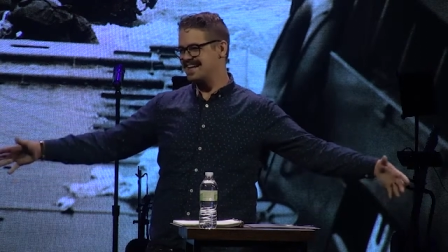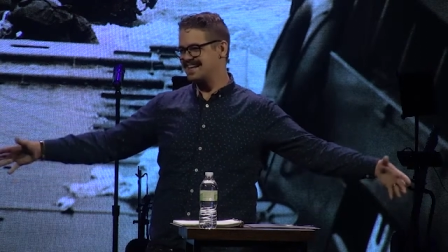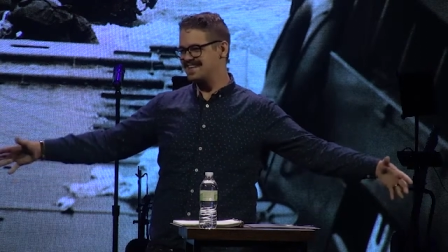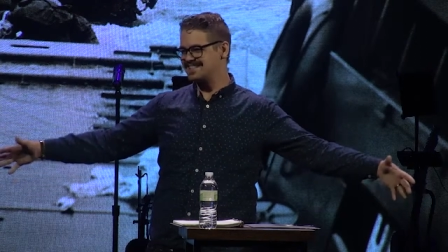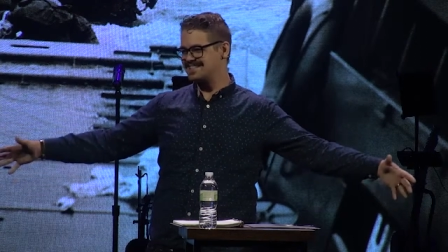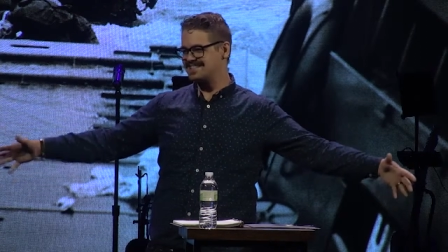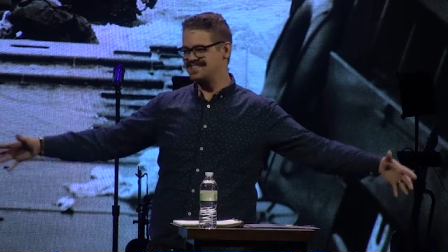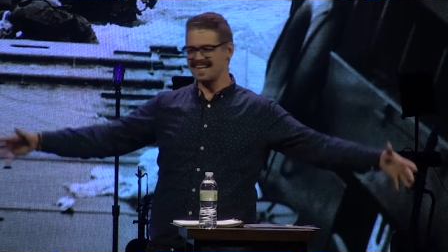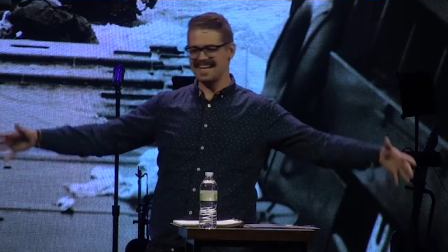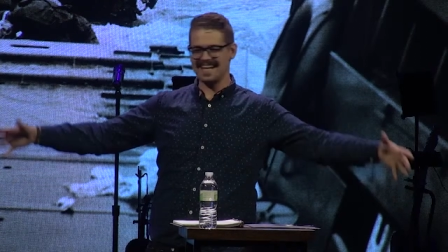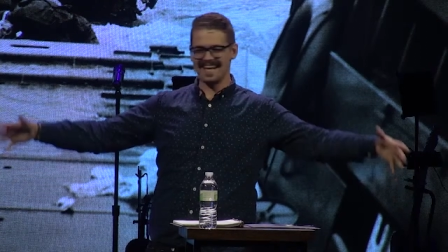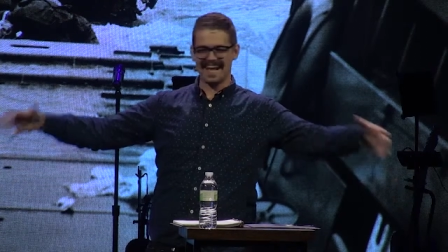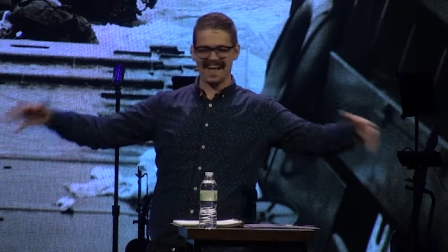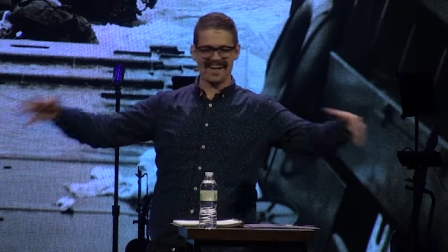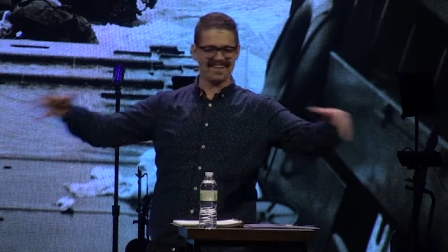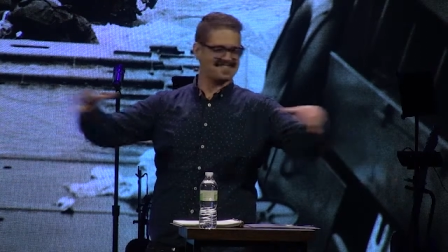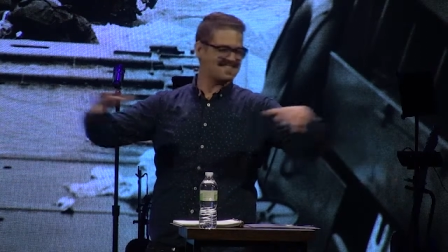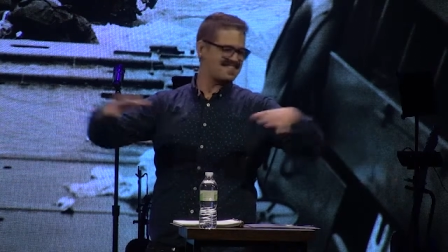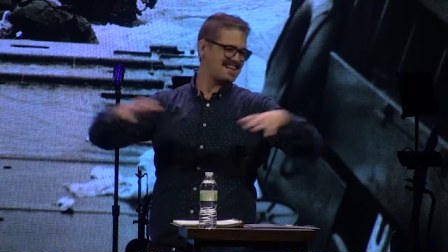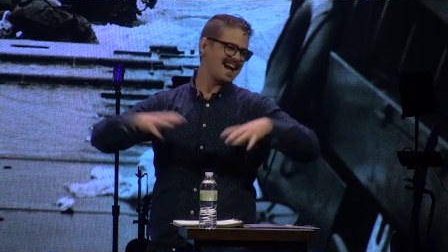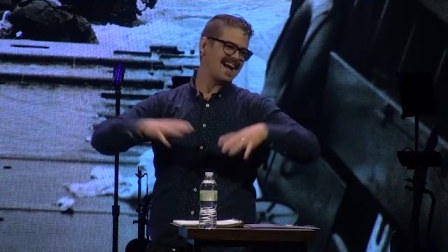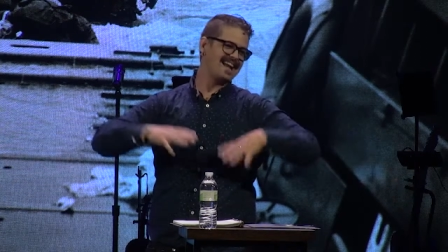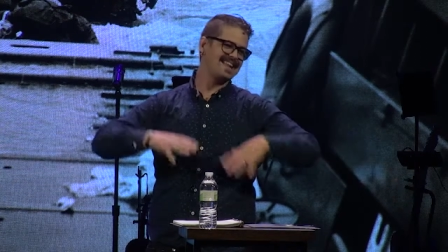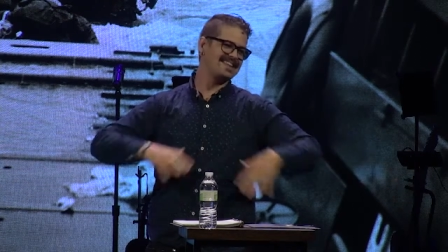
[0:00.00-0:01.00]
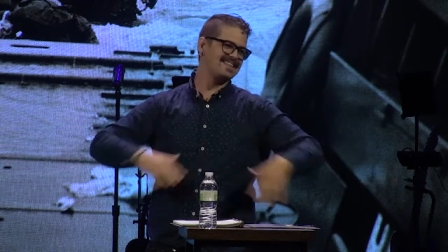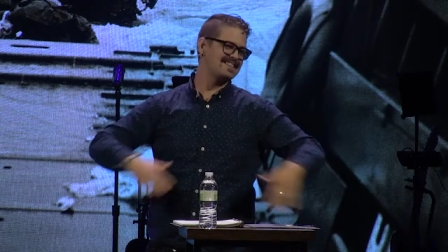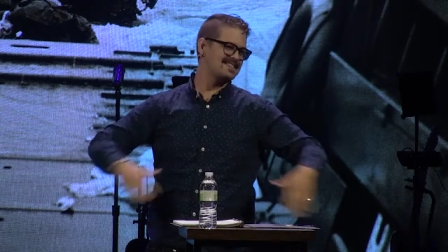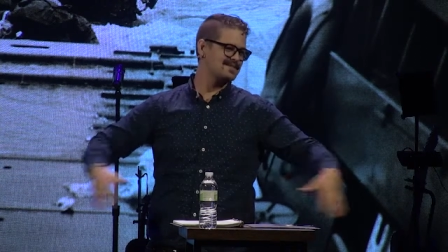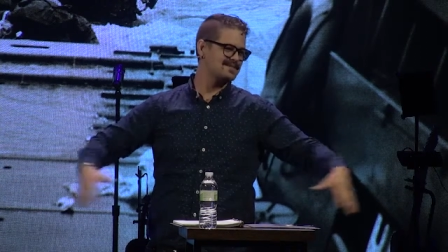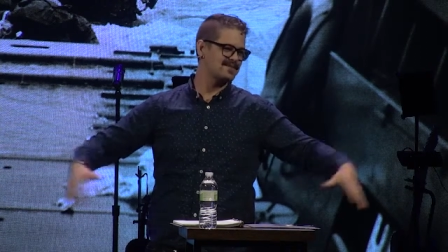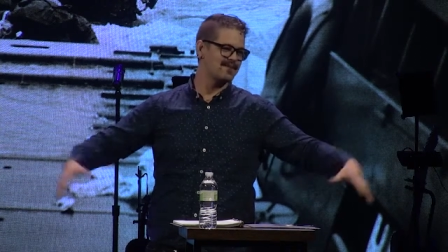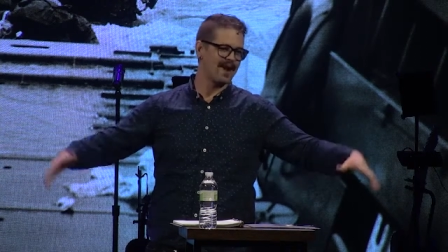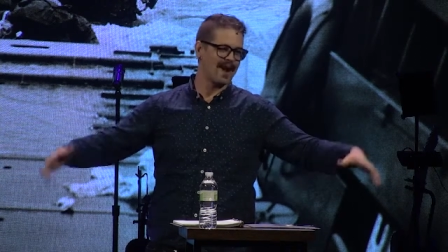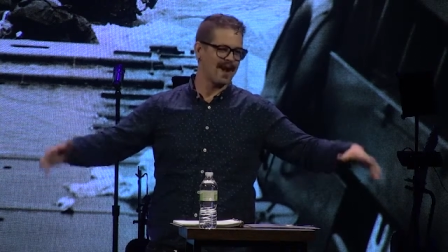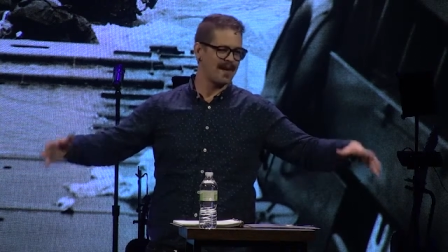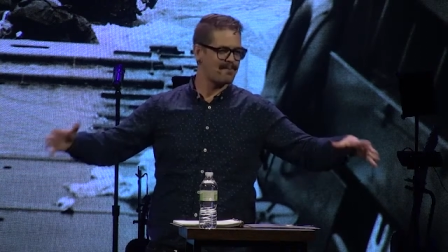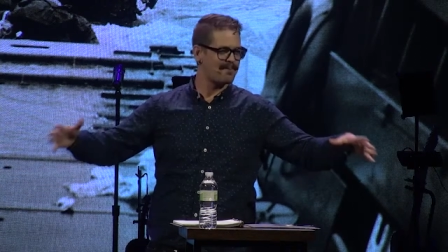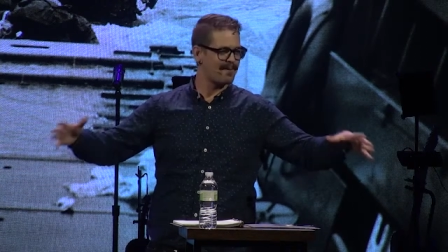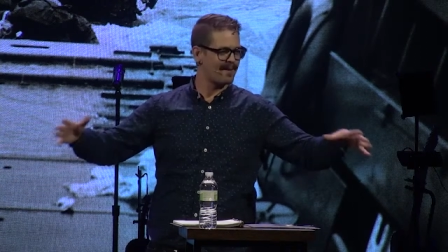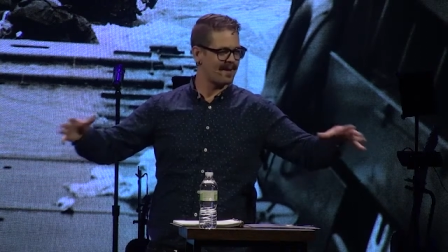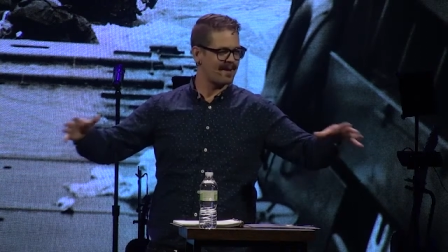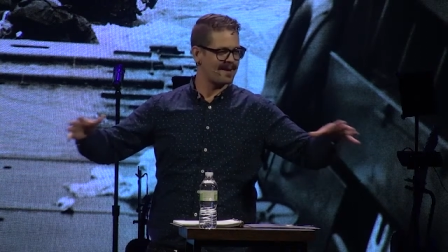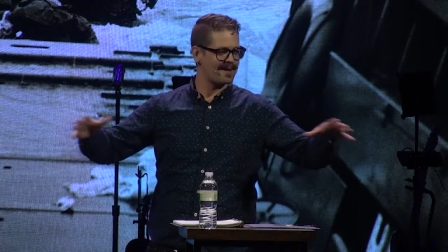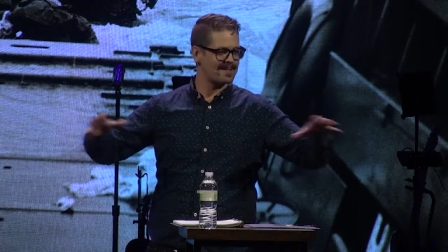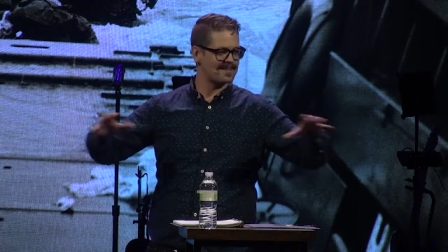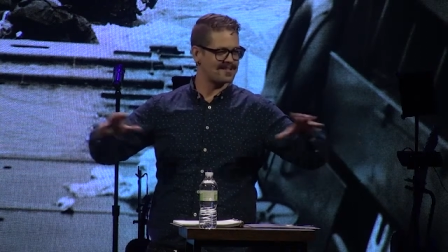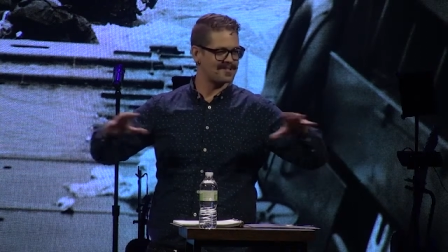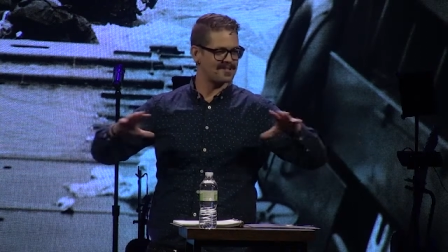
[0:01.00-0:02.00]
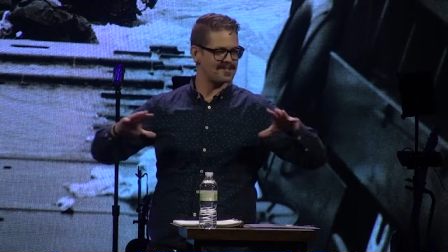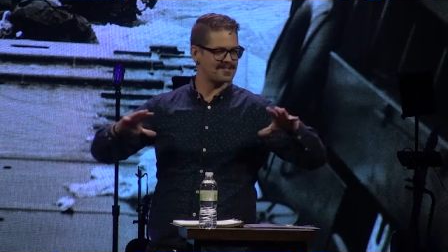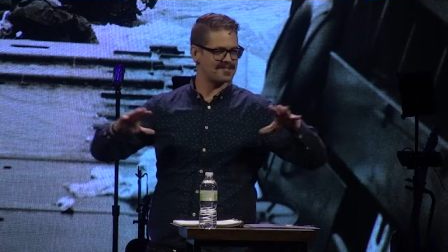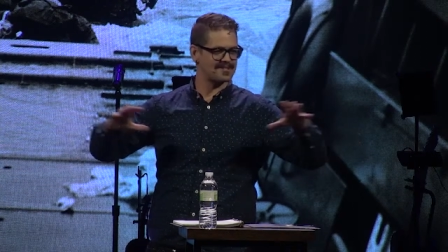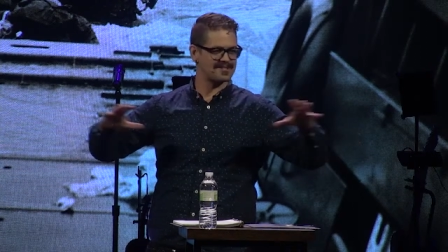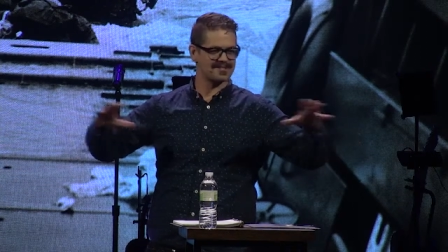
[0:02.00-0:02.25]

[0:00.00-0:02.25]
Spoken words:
sitting outside of this grad party just